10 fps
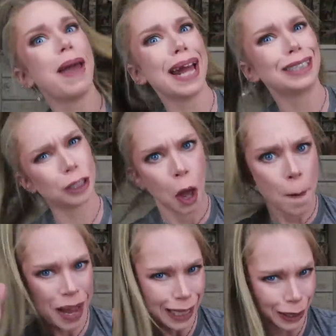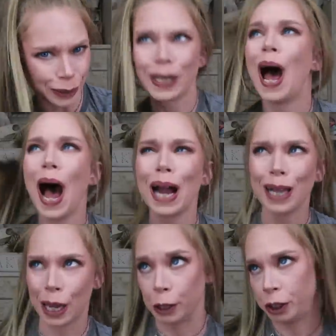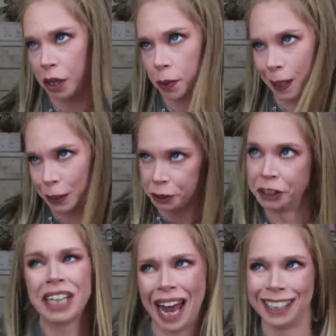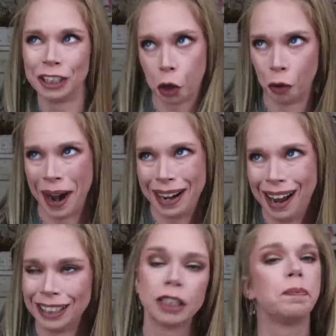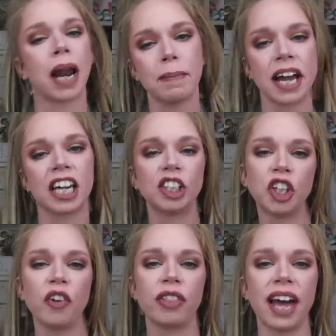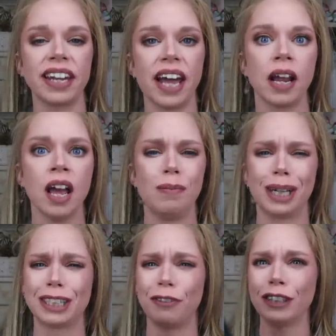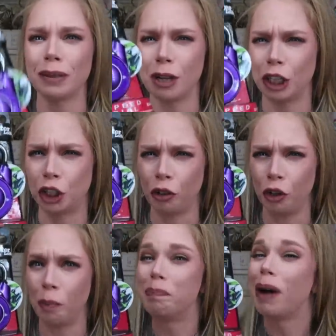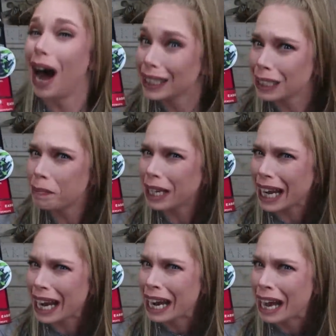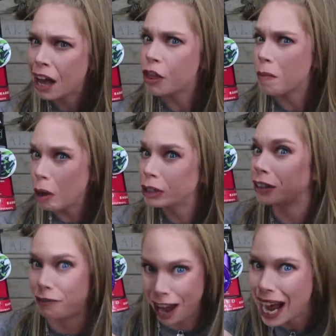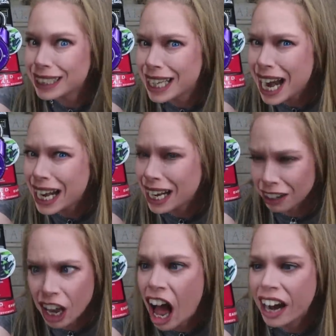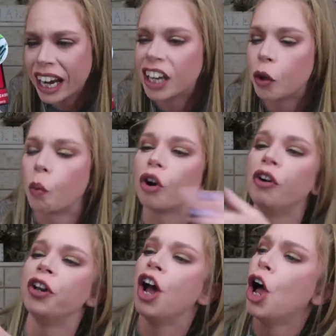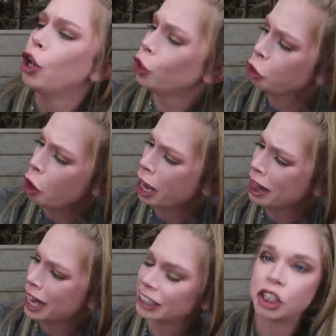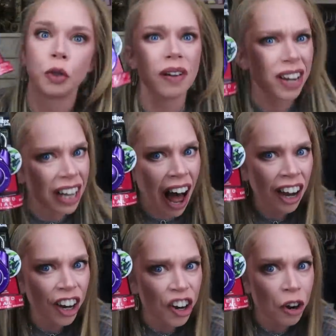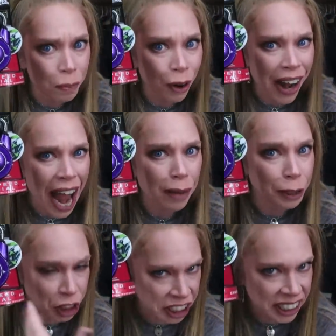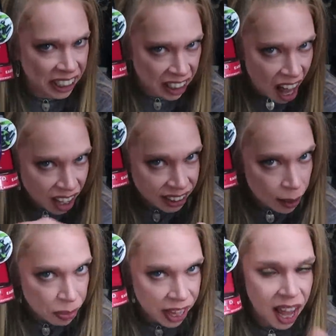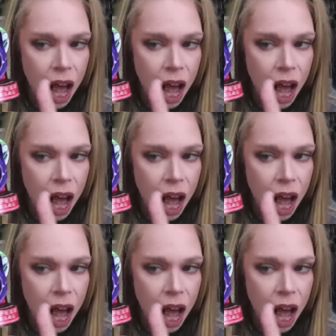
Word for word: pens, pencils, highlighters, erasers, and crayons, but I'm not gonna show you that yet because first I'm gonna show you possibly the most fascinating lock in the world. Look at this! Do you have a locker, perhaps? Do you need to lock something